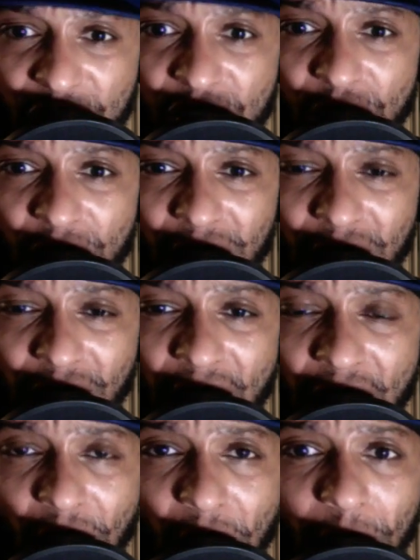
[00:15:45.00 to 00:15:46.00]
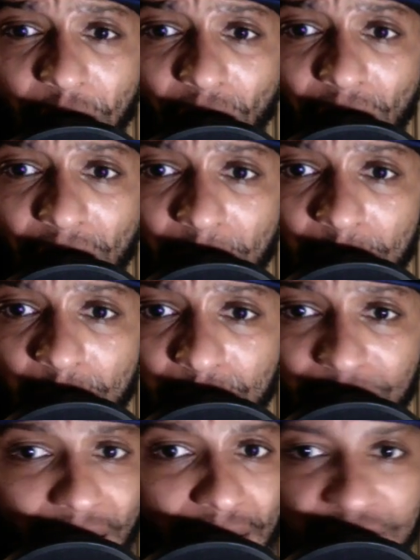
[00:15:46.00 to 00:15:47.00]
Joey Logano up front,
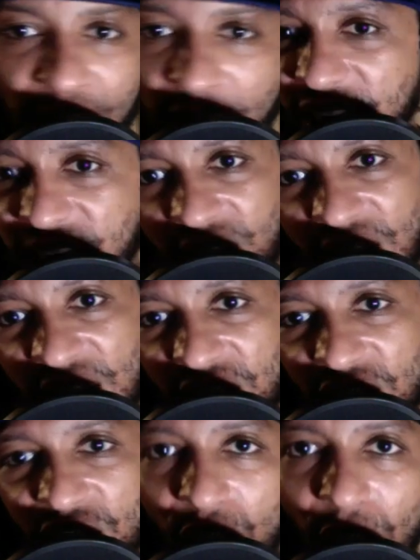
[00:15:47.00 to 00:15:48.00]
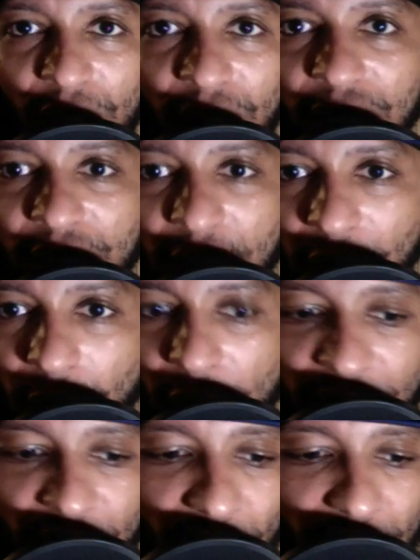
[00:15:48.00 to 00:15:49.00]
guys, that's the story of the day
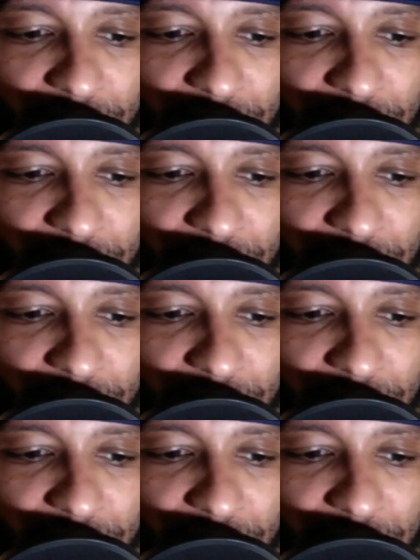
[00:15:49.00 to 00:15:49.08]
right there.